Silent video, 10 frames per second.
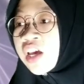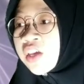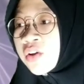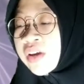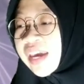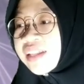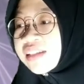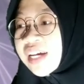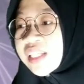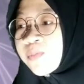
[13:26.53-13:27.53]
you can
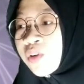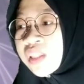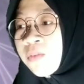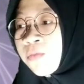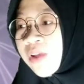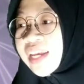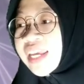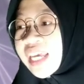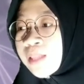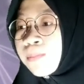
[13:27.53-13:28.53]
just multiply
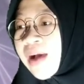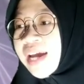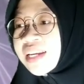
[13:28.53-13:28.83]
it by